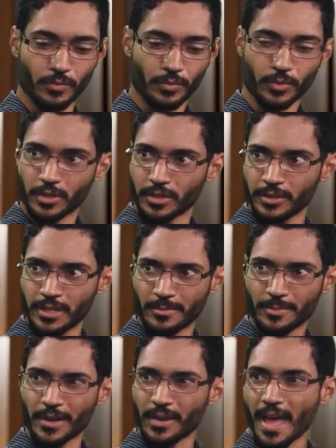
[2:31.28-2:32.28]
currently I'm
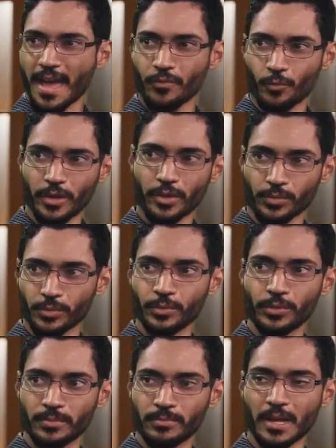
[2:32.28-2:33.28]
about halfway
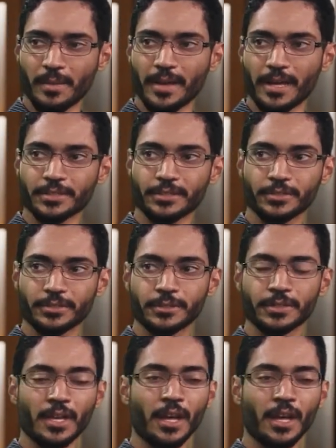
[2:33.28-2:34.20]
through my master's.